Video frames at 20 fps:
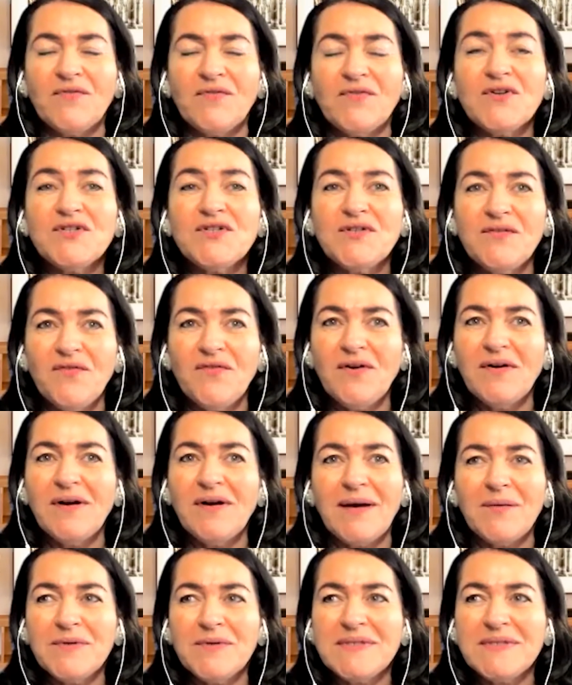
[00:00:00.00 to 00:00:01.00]
first of all,
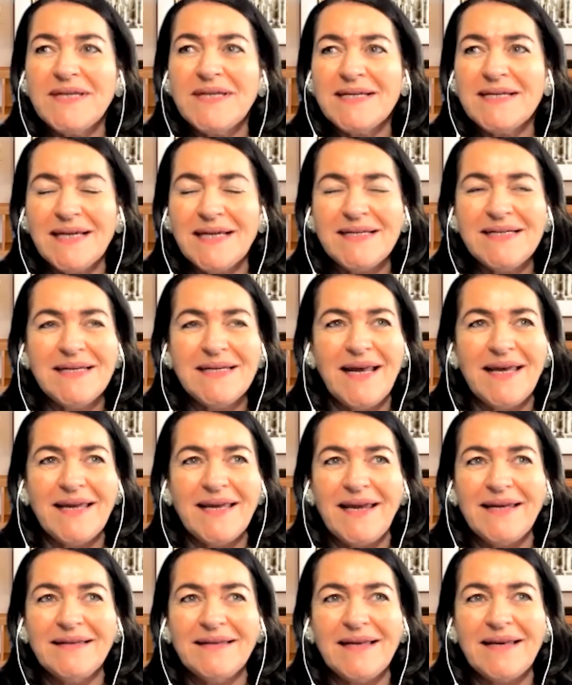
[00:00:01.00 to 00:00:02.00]
I would say exactly like
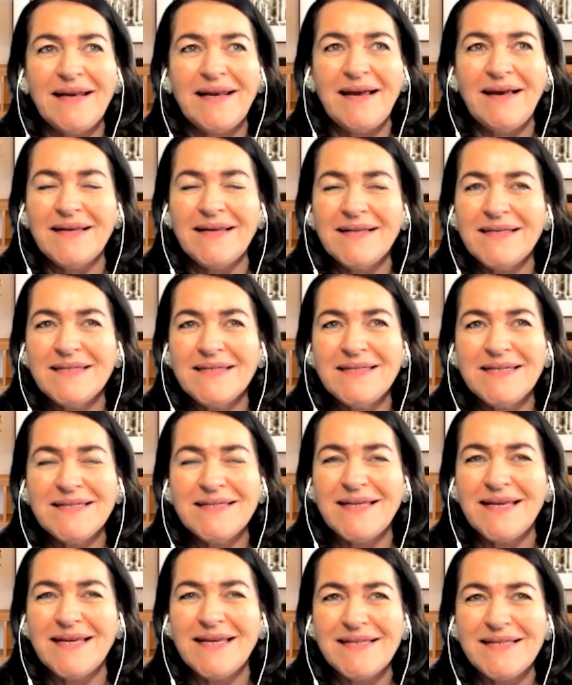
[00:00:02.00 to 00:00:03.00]
Aitana, and this
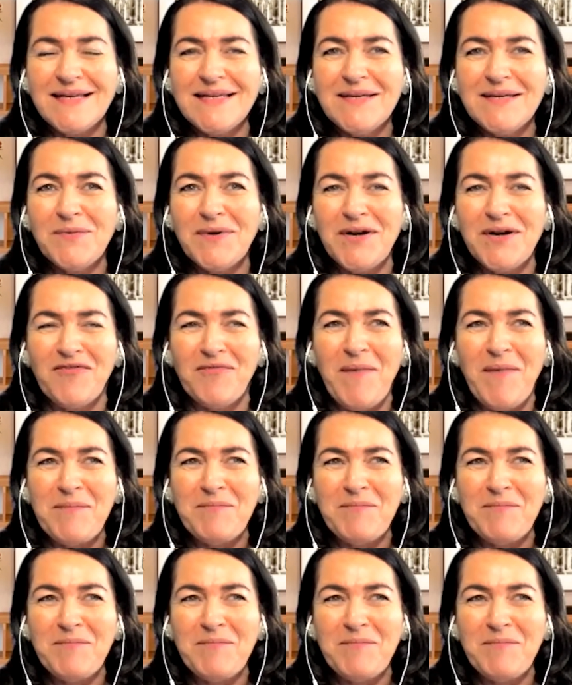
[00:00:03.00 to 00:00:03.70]
is exactly one of my